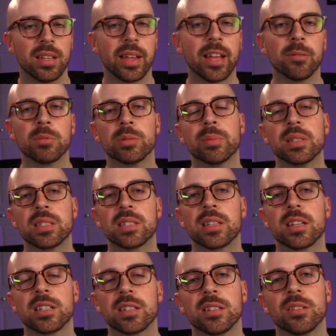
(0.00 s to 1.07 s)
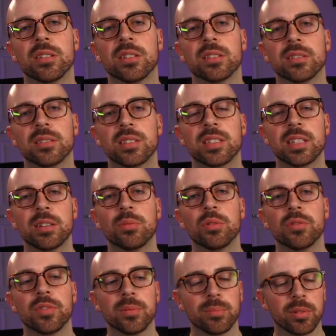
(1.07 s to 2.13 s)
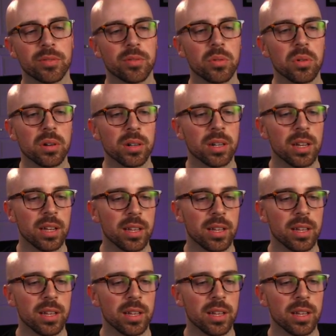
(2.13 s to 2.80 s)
helmsman station on Seawolf and before.